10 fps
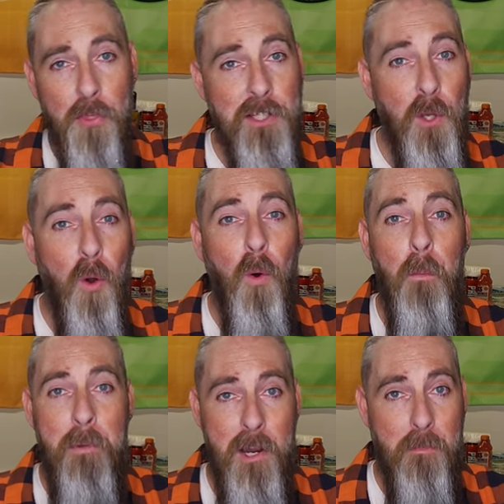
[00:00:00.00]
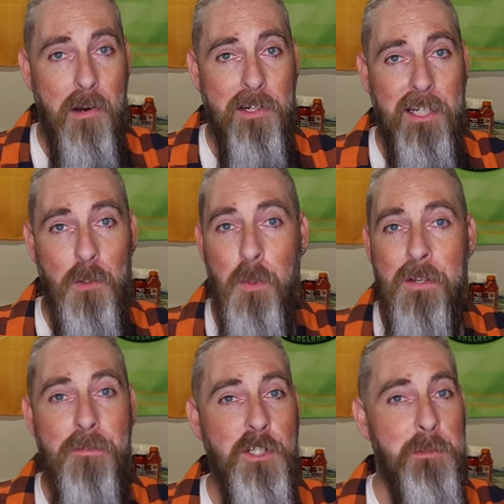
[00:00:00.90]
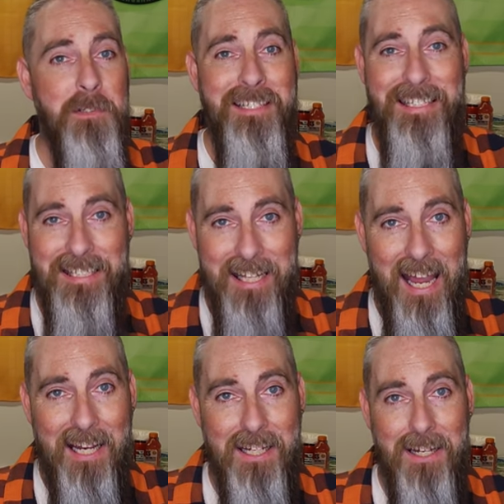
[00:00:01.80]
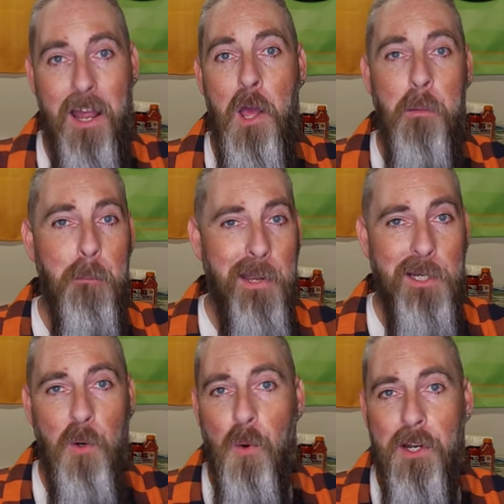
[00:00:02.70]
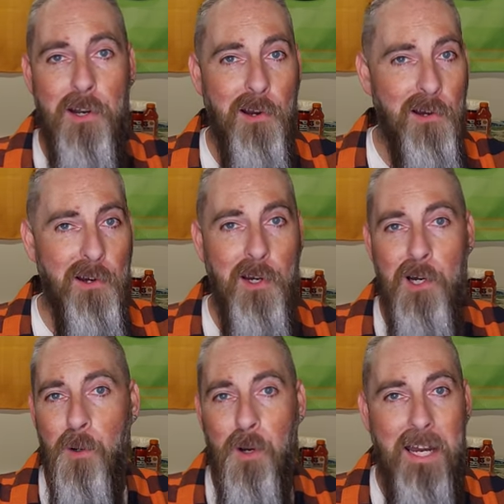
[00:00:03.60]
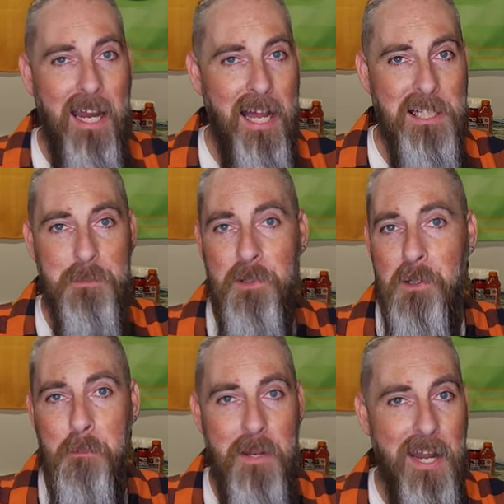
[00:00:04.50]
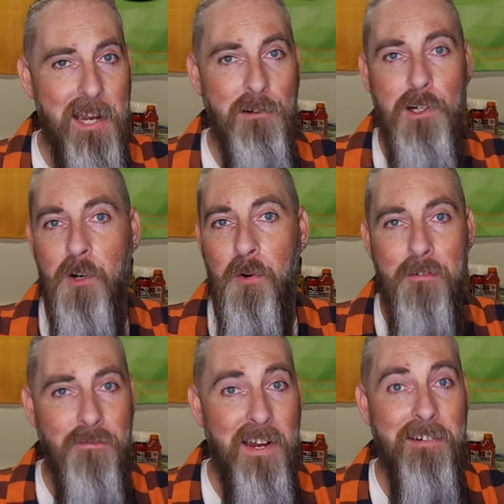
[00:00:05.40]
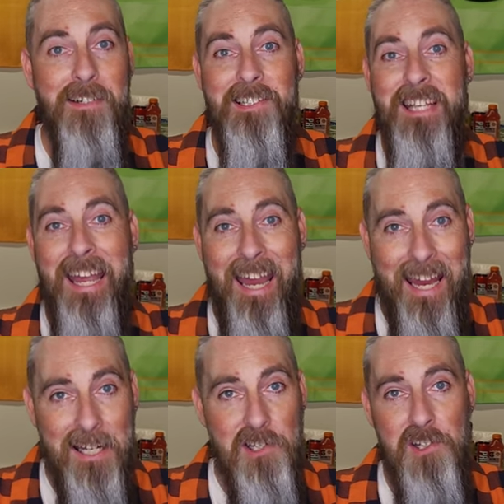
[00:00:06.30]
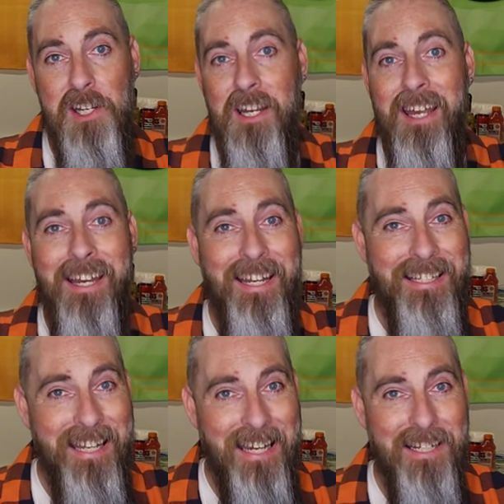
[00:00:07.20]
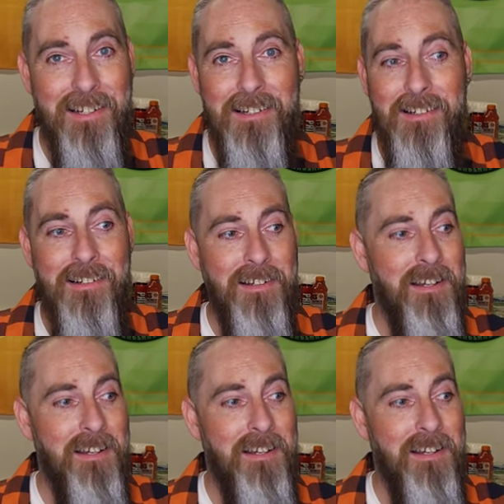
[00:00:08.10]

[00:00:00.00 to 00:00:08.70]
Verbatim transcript: This whole bear market, we've just been stacking Bitcoin, Ergo, Kaspa, Monero, Verus, Handshake, Kadena,